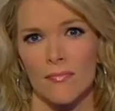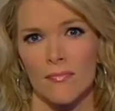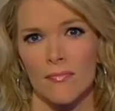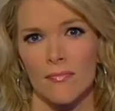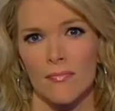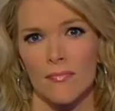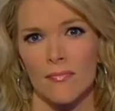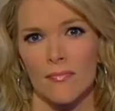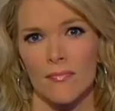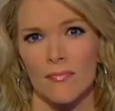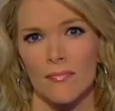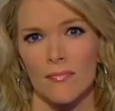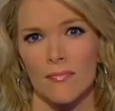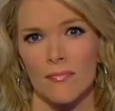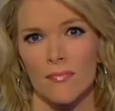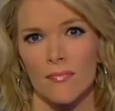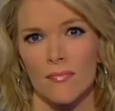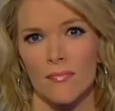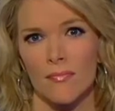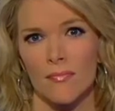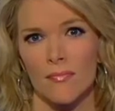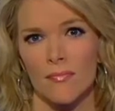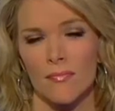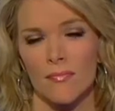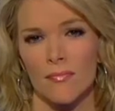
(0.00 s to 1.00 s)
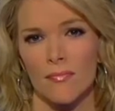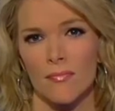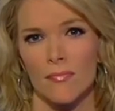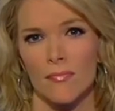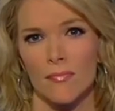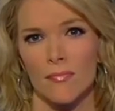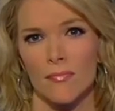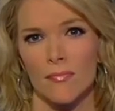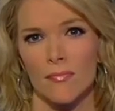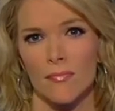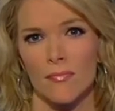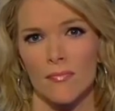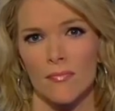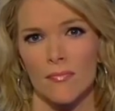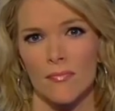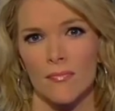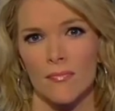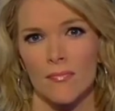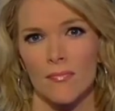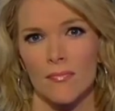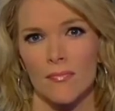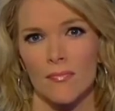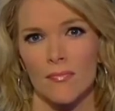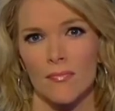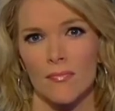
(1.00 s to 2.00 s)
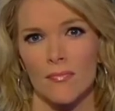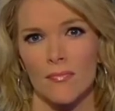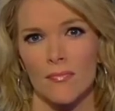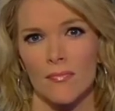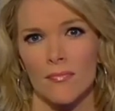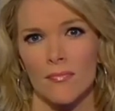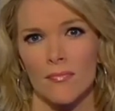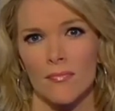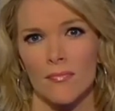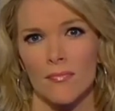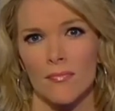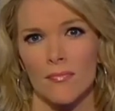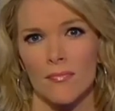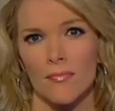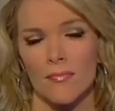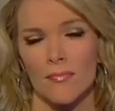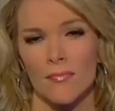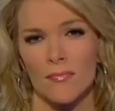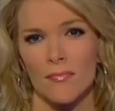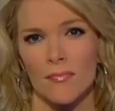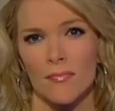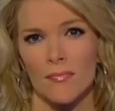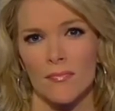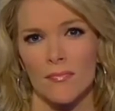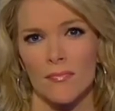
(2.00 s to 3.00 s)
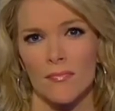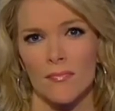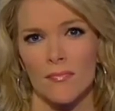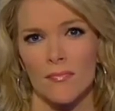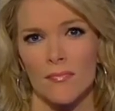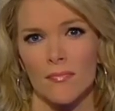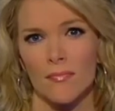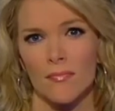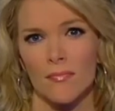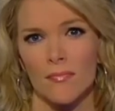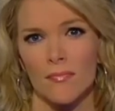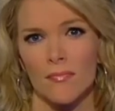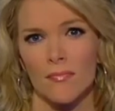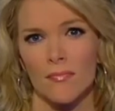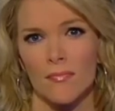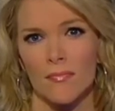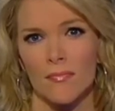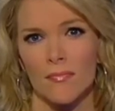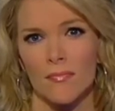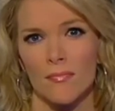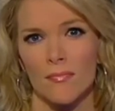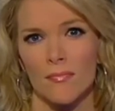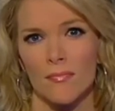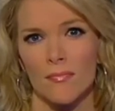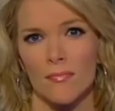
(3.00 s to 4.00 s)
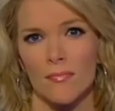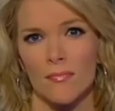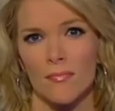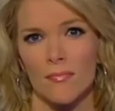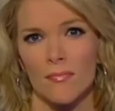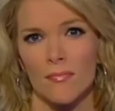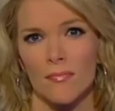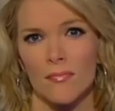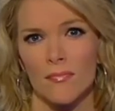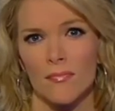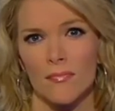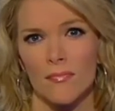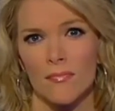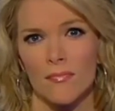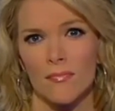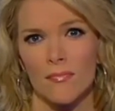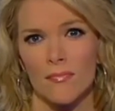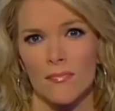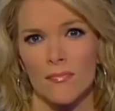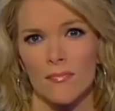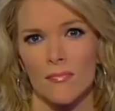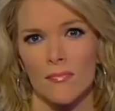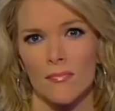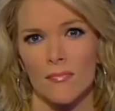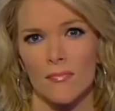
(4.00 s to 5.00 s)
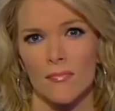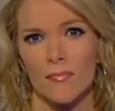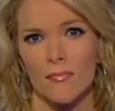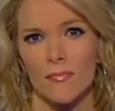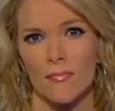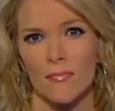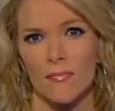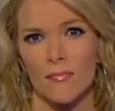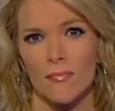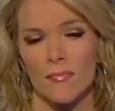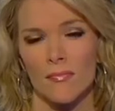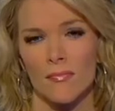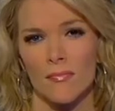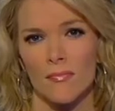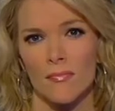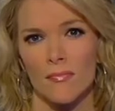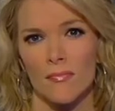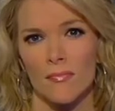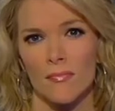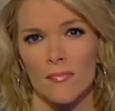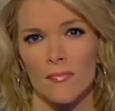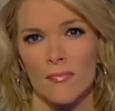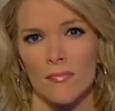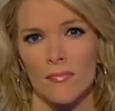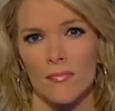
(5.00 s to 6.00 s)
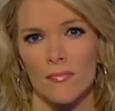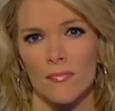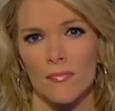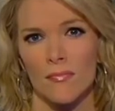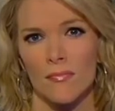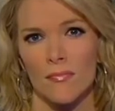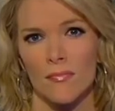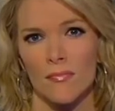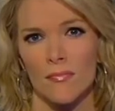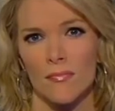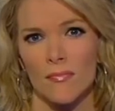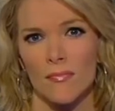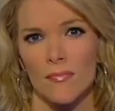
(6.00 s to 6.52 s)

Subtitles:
The person shown says nothing.